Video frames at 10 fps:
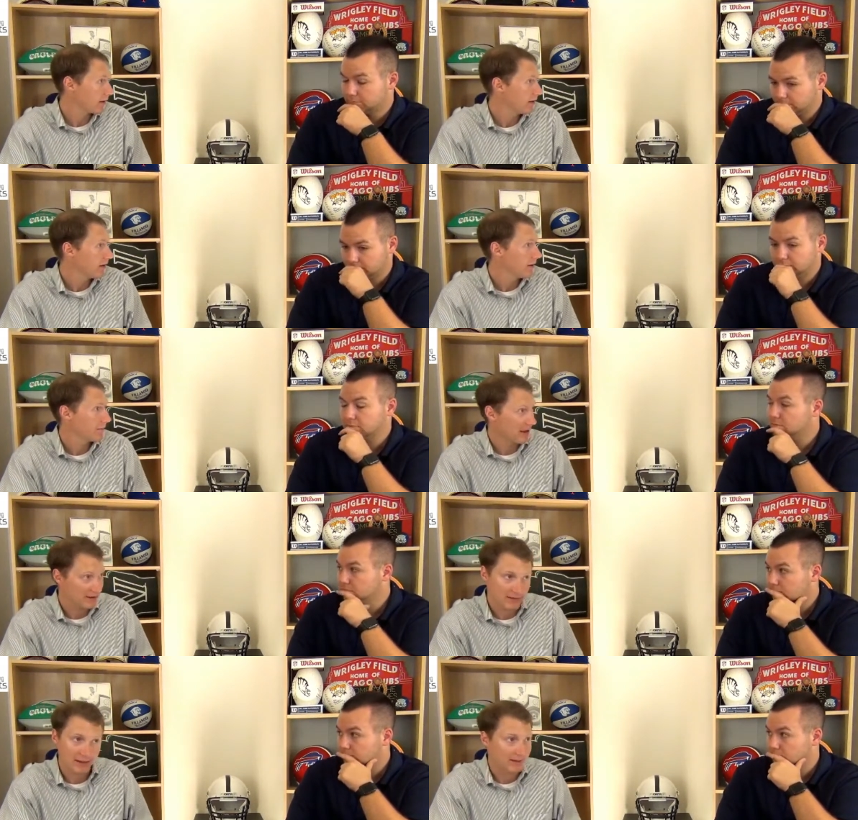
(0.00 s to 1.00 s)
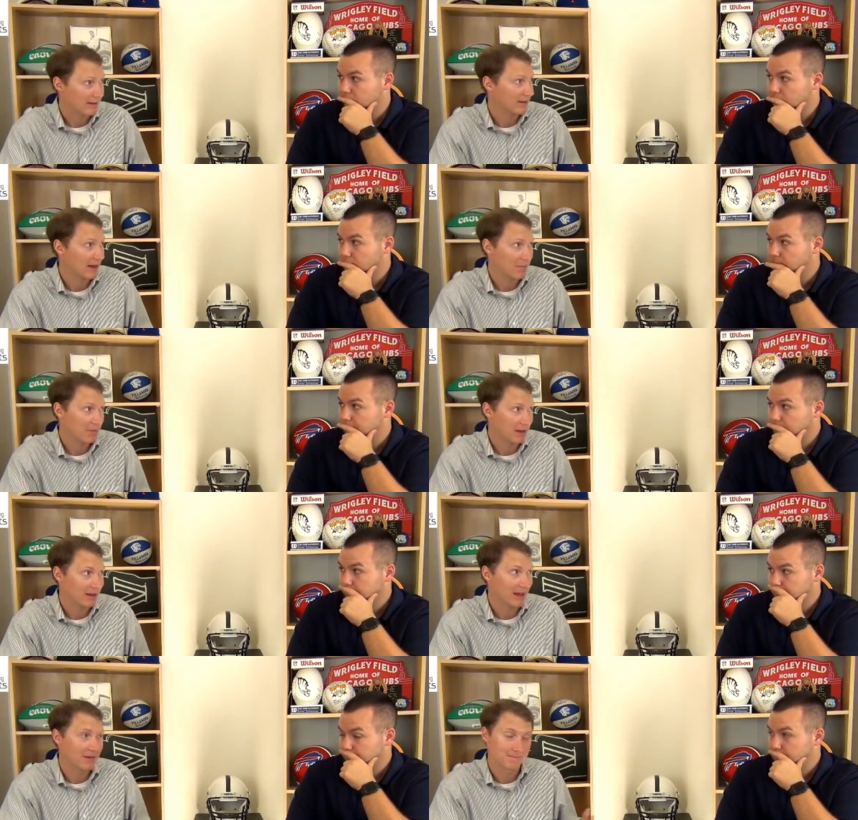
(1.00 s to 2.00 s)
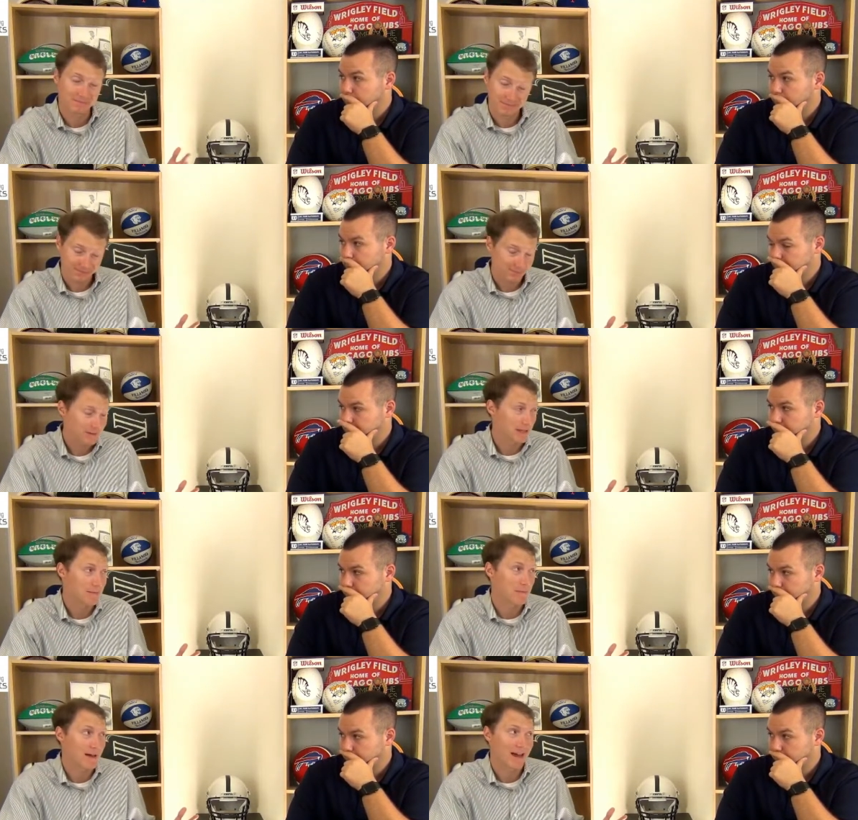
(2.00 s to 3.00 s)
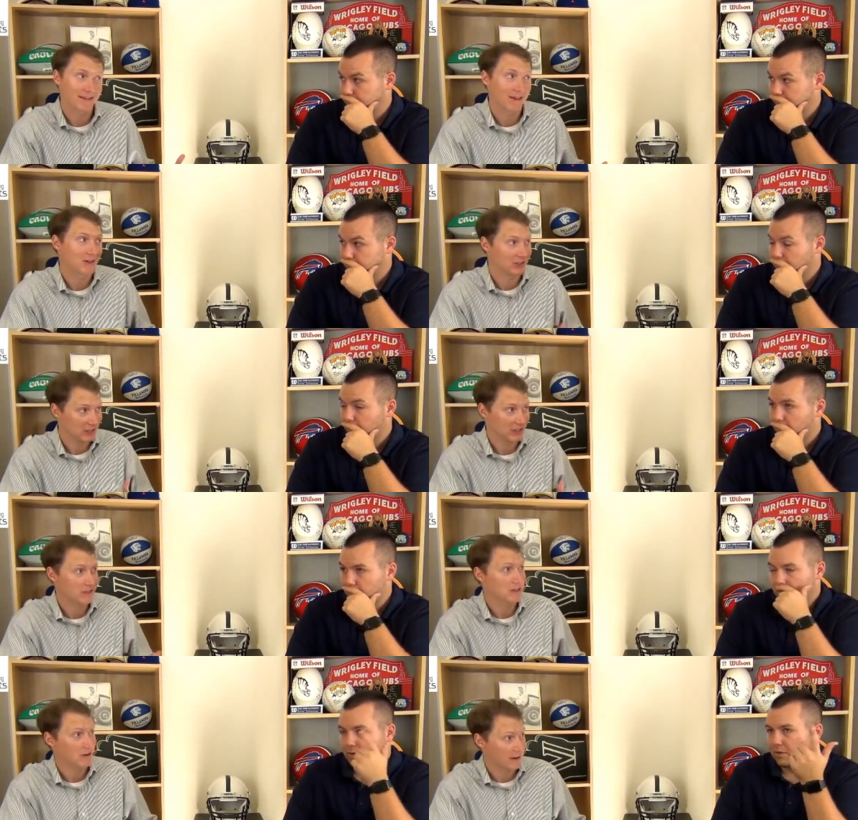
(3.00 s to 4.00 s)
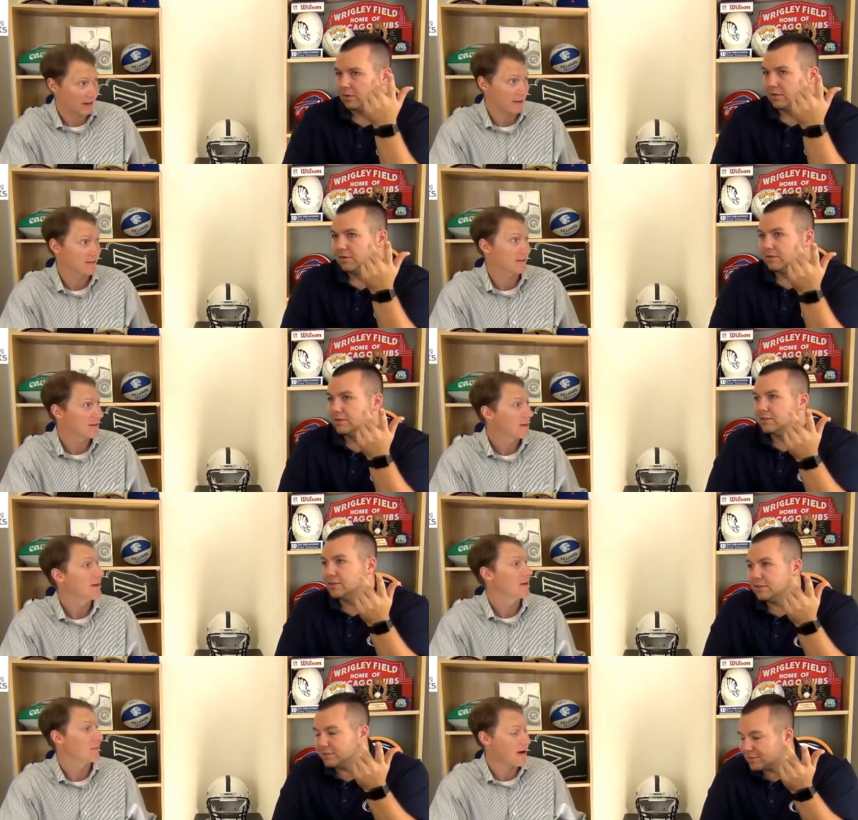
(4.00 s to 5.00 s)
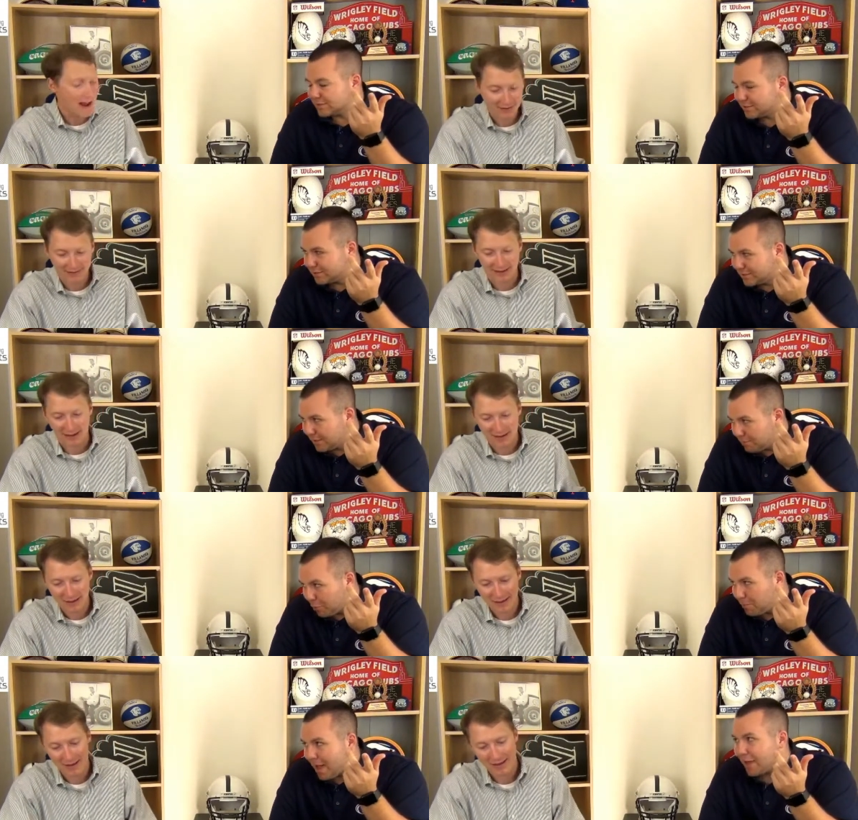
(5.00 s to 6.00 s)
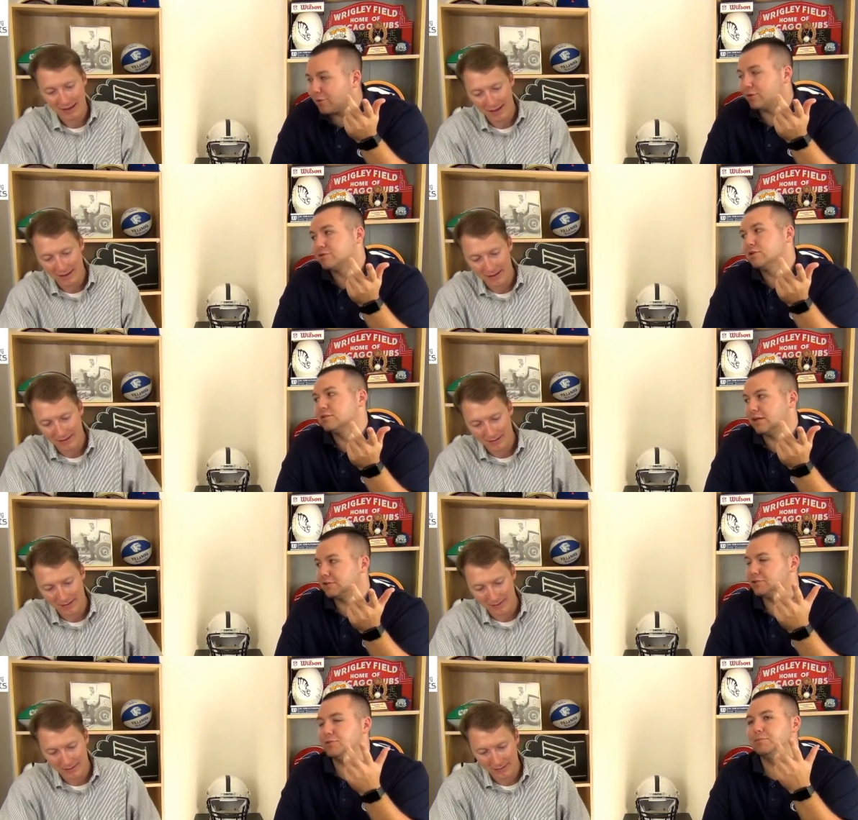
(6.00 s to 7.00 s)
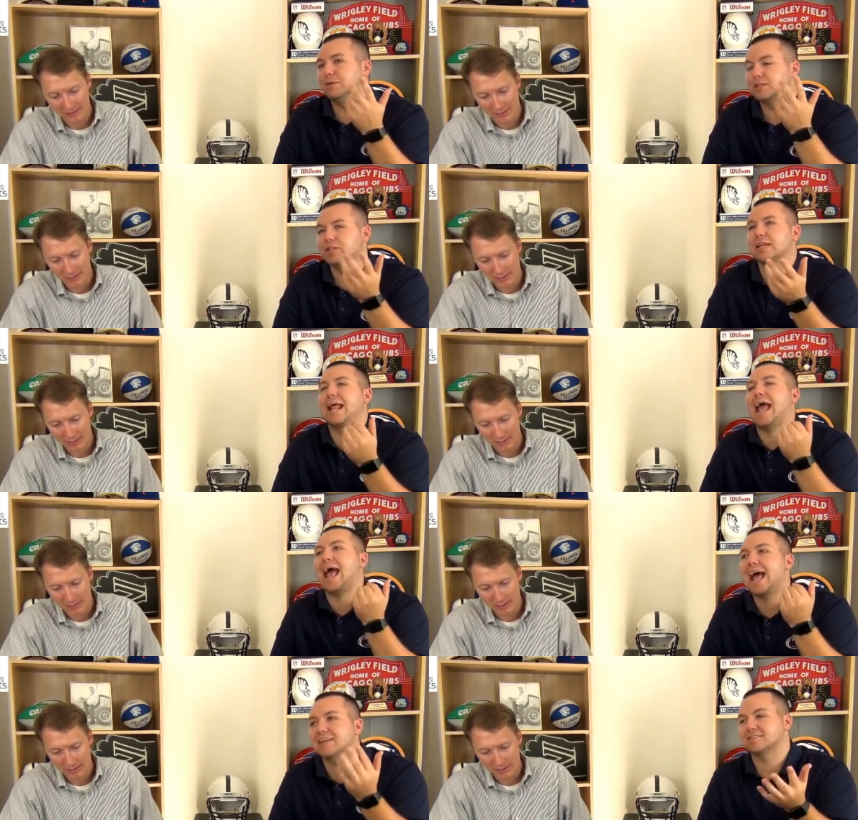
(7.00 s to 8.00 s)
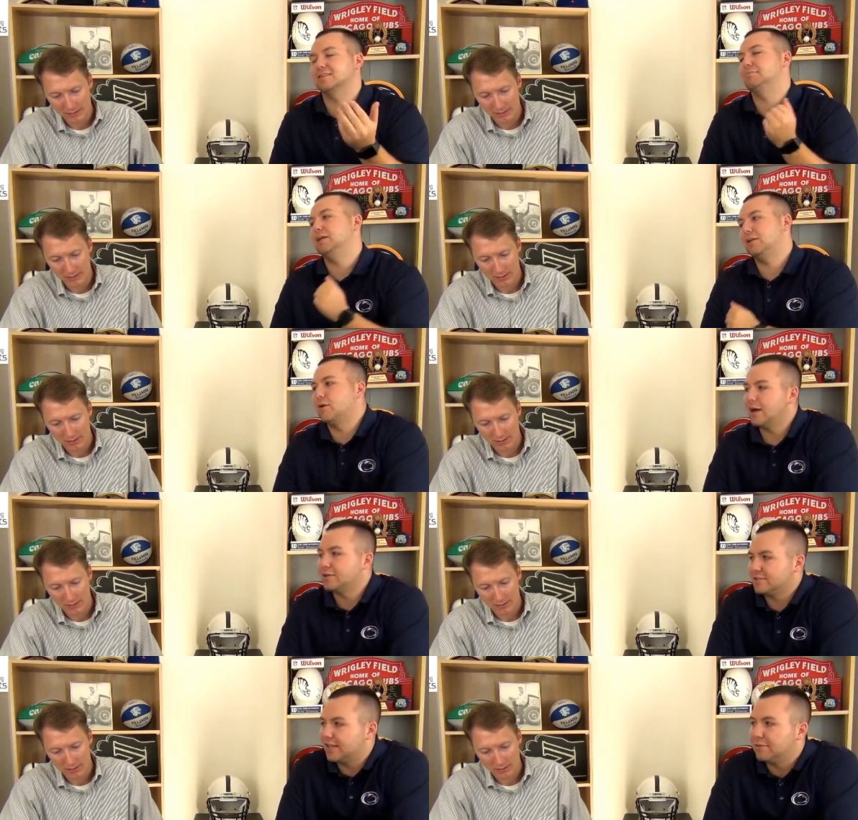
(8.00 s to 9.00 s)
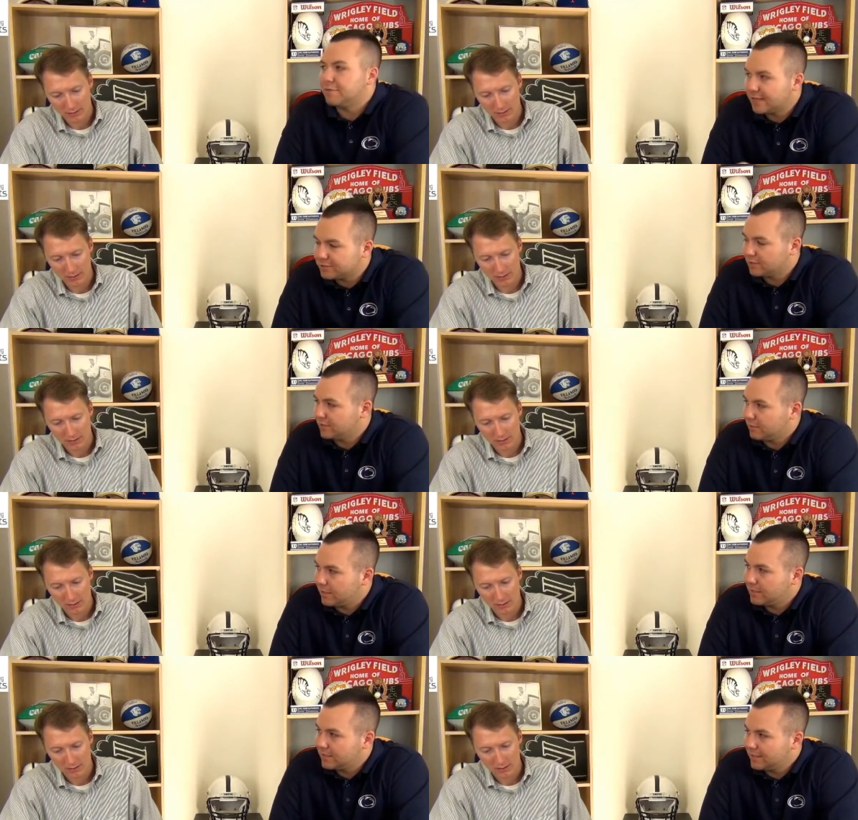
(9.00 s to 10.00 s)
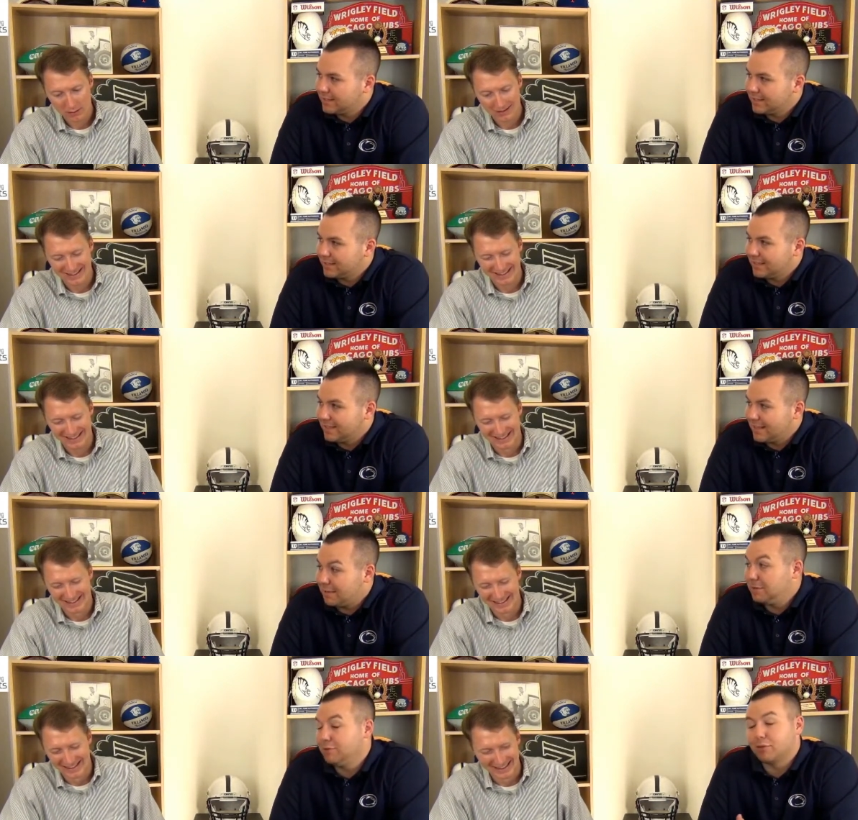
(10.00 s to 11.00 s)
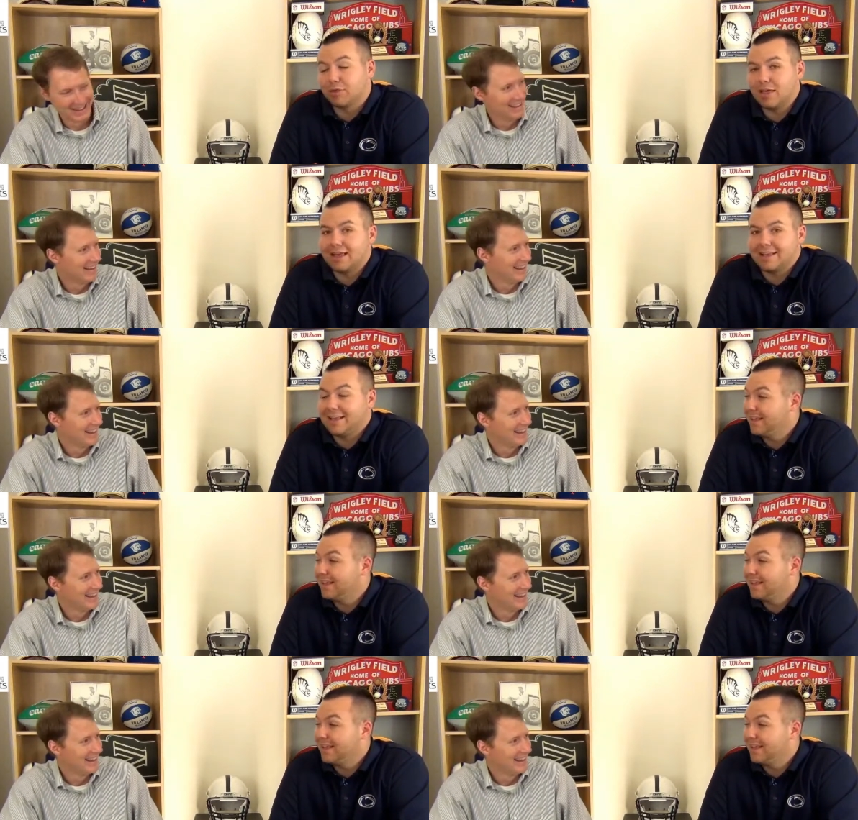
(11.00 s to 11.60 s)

Speaker 1: -hmm. Penn State does not play them. Simple math tells you you cheer against Nebraska. Simple
Speaker 2: math also tells you Michigan has to beat Ohio State eventually, right? I mean, you would think.